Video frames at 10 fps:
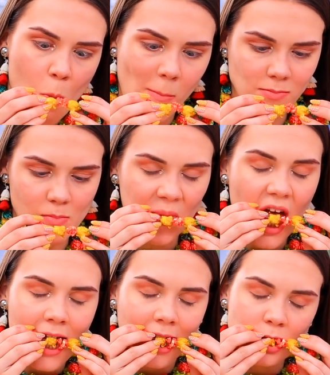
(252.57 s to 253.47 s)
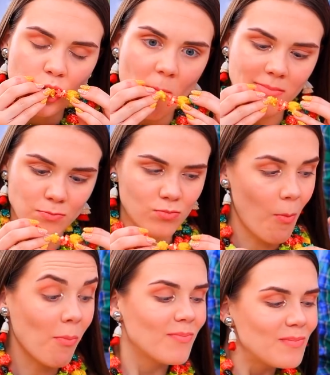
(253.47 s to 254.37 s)
This is the limit of
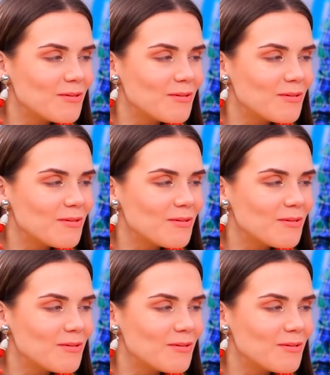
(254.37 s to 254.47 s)
dreams,